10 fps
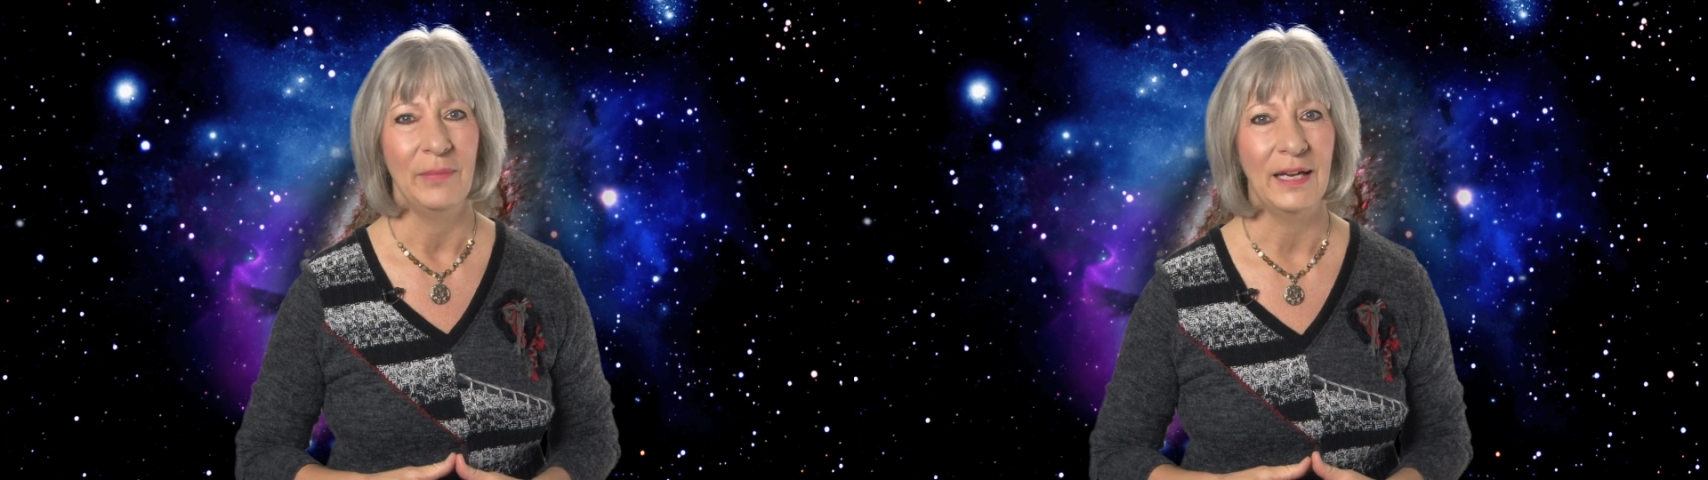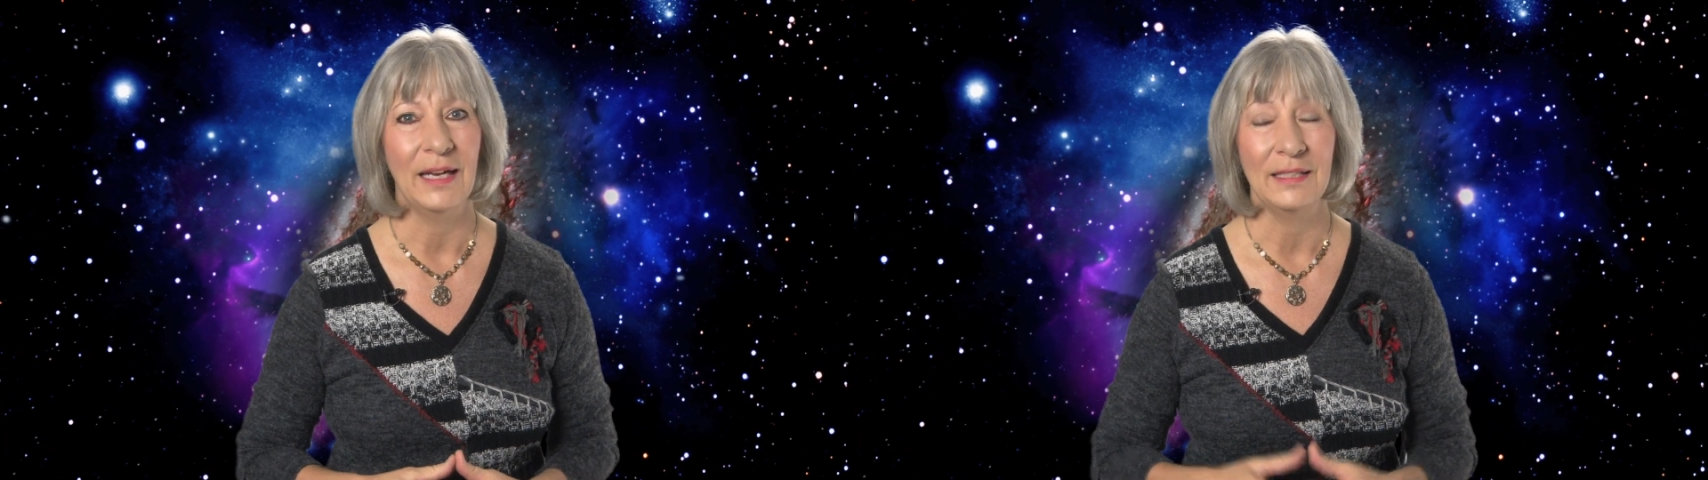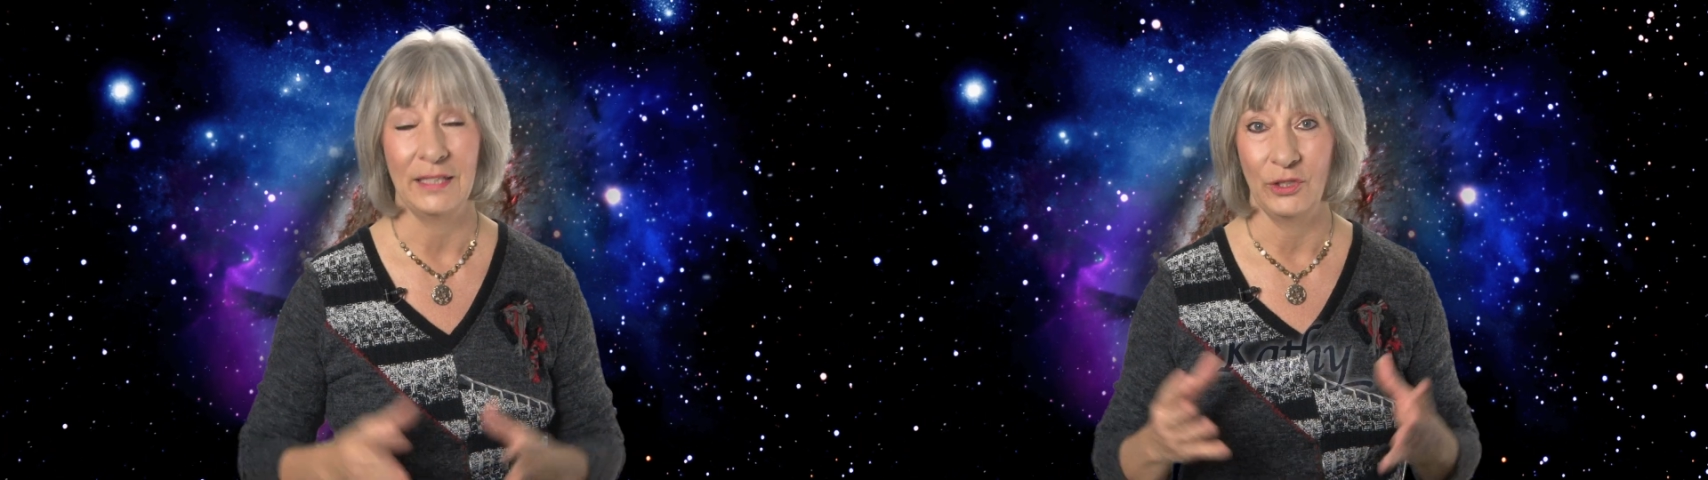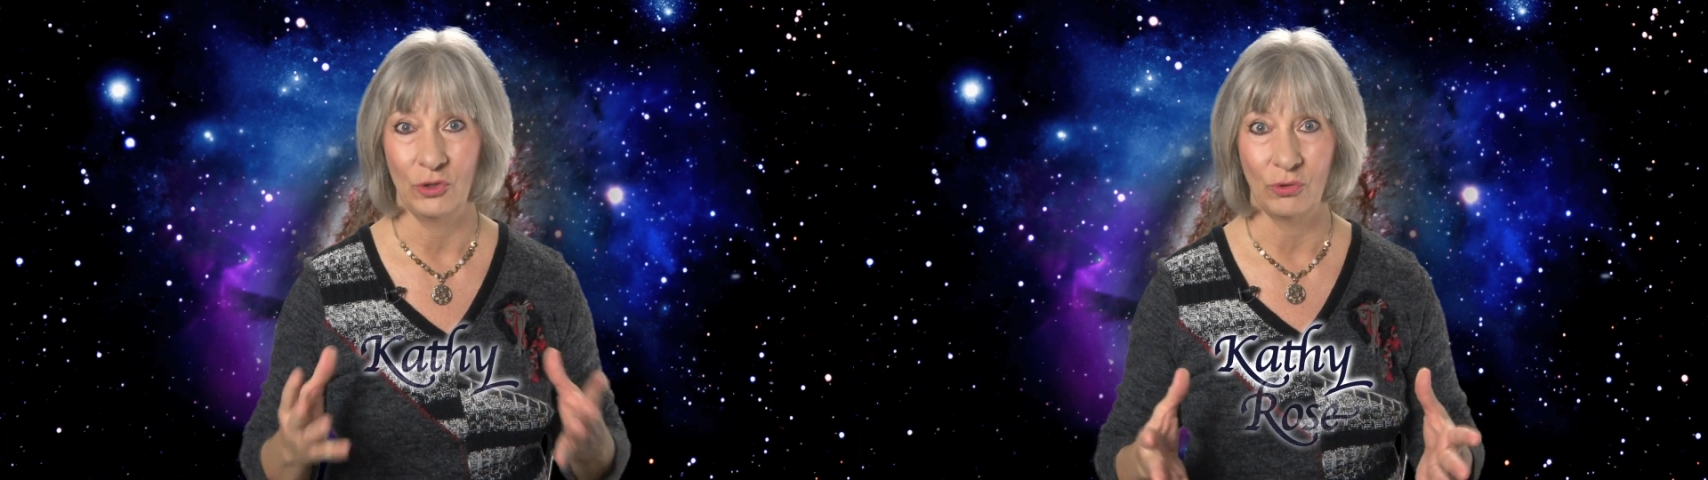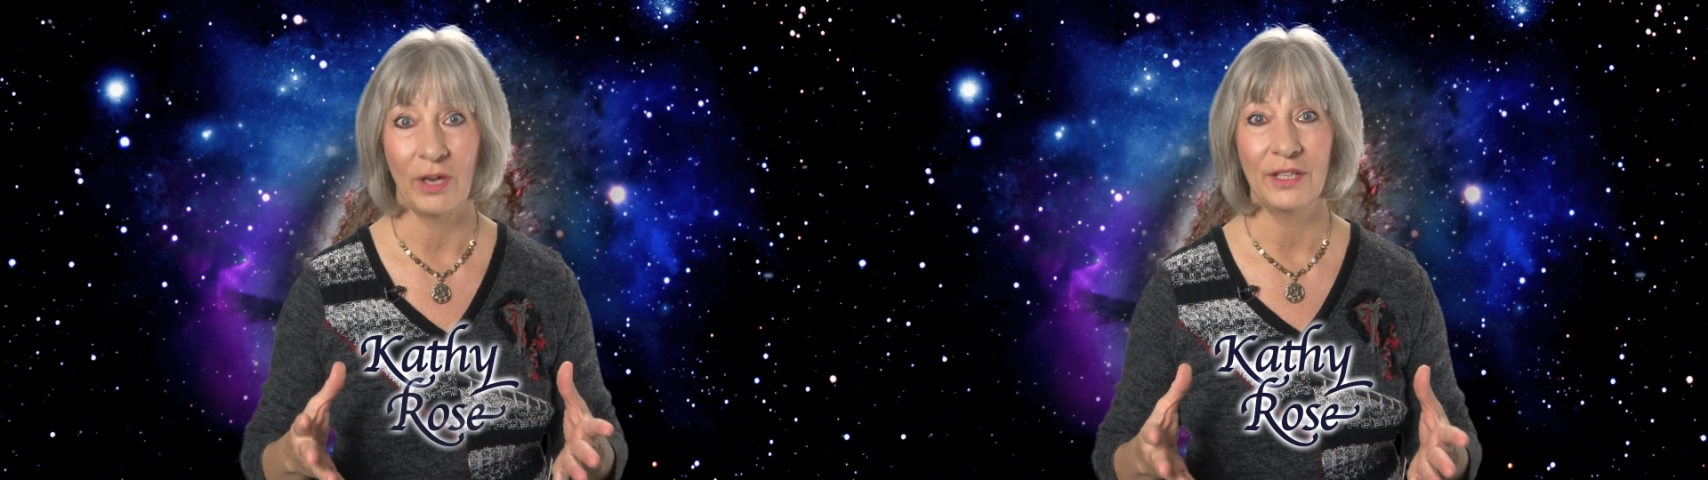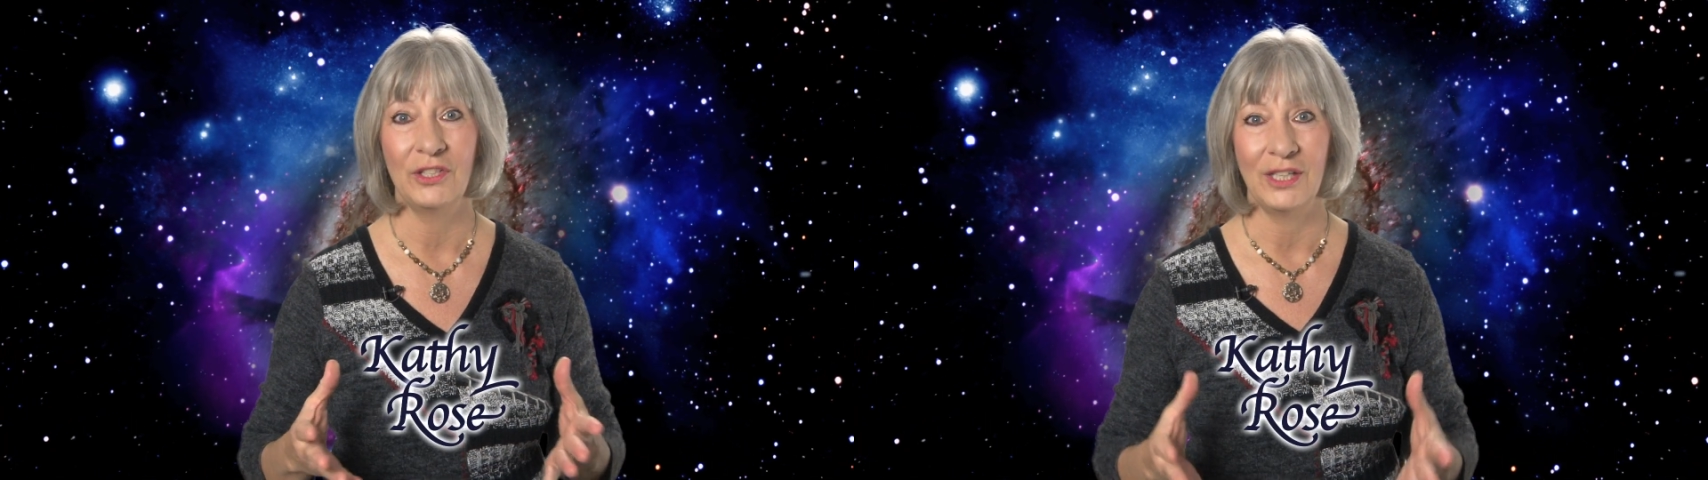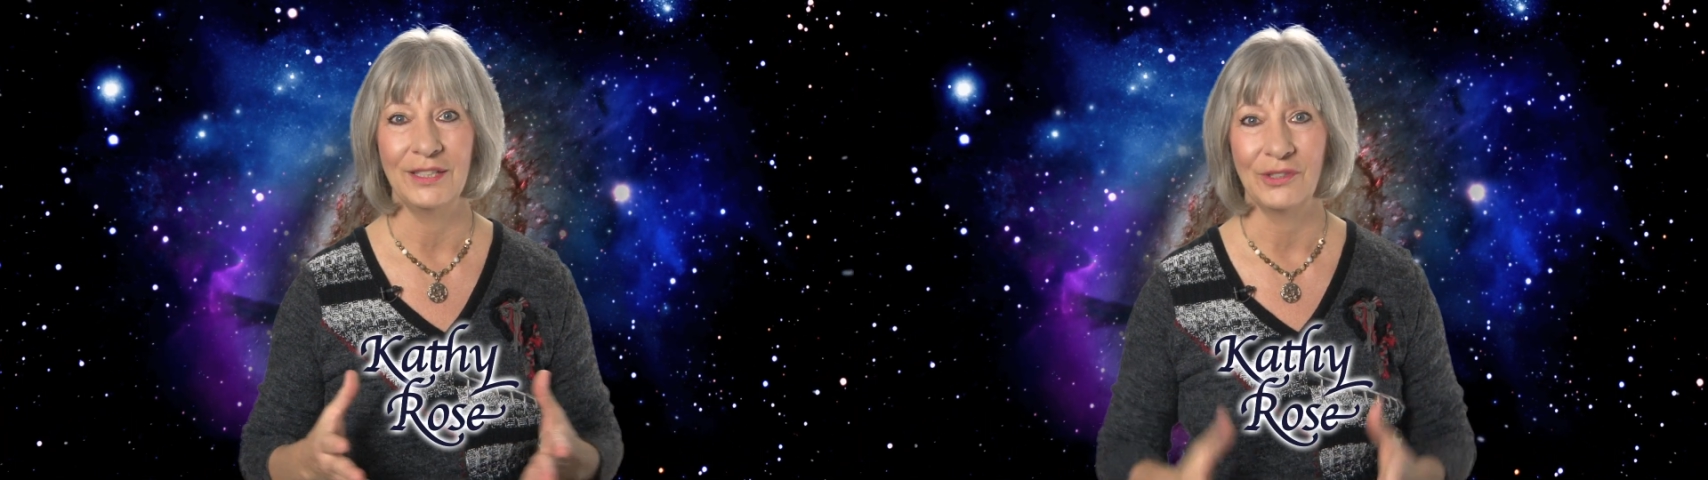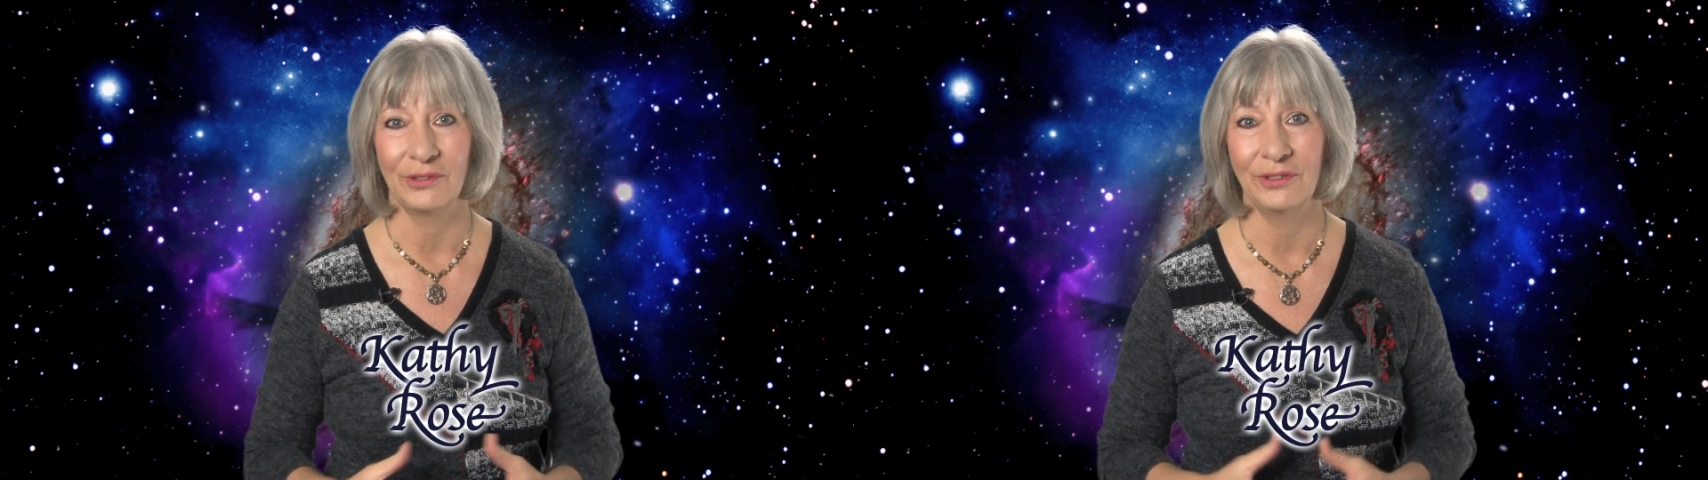because the astrology
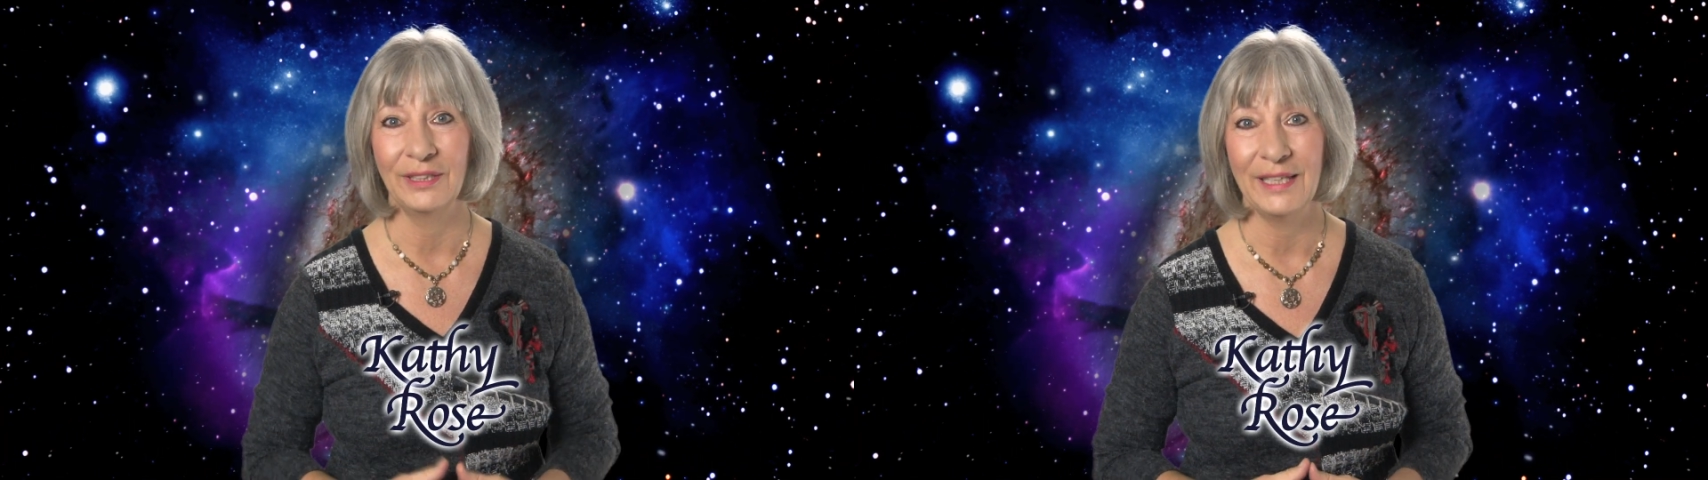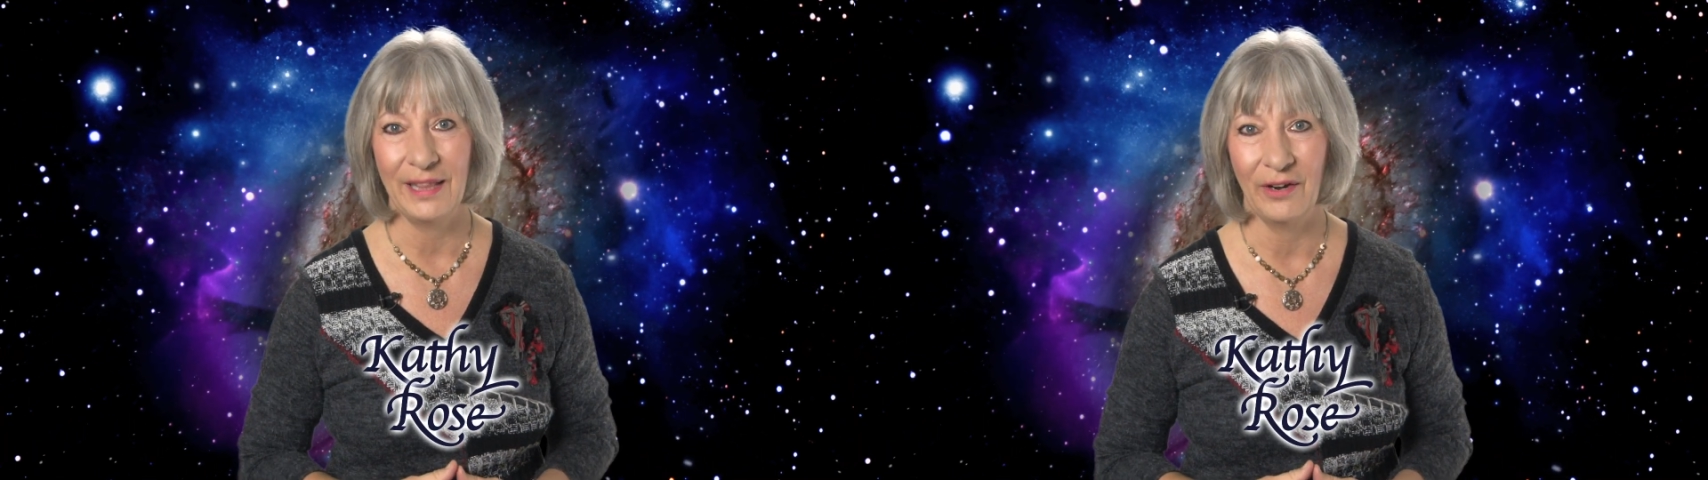is certainly